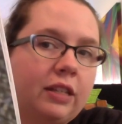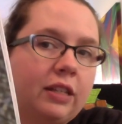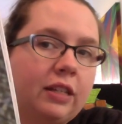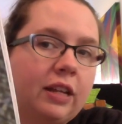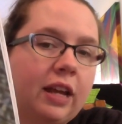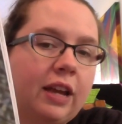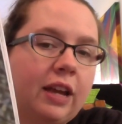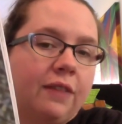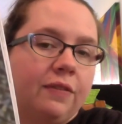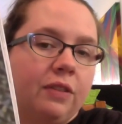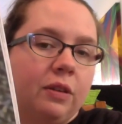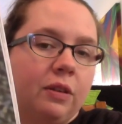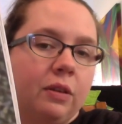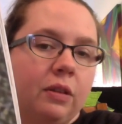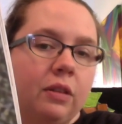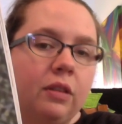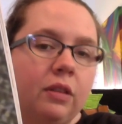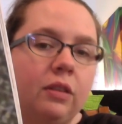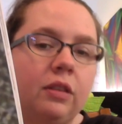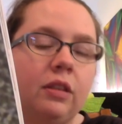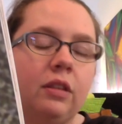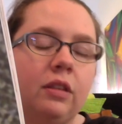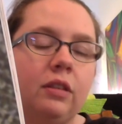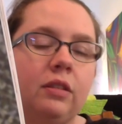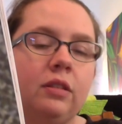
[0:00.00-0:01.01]
and I have
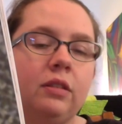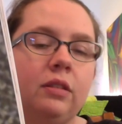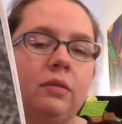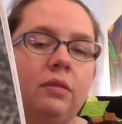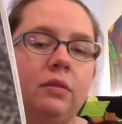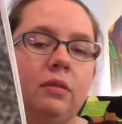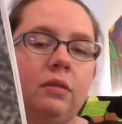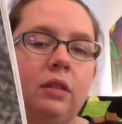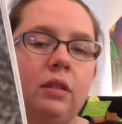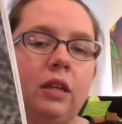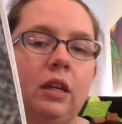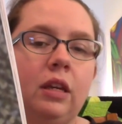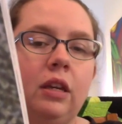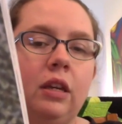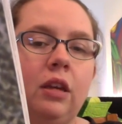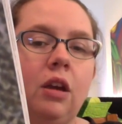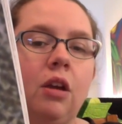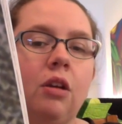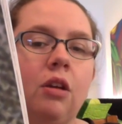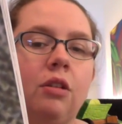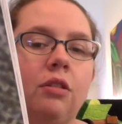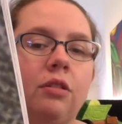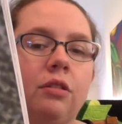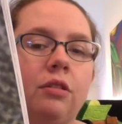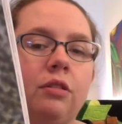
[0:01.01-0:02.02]
the
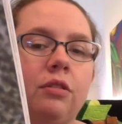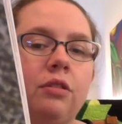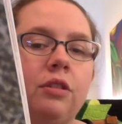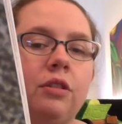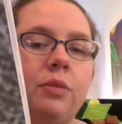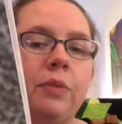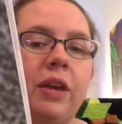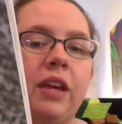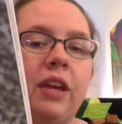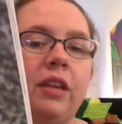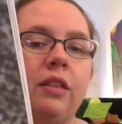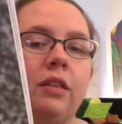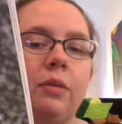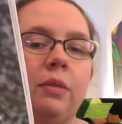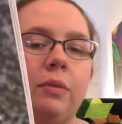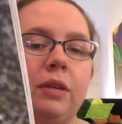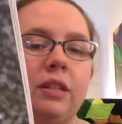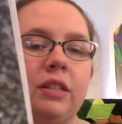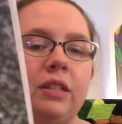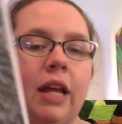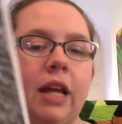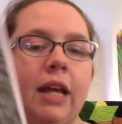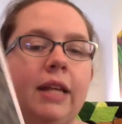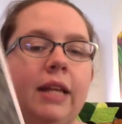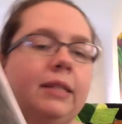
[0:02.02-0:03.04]
yarn to make the big
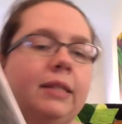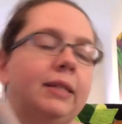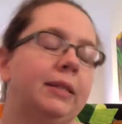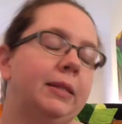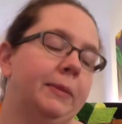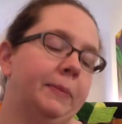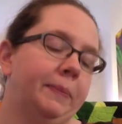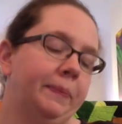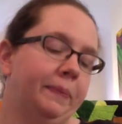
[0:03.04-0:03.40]
size.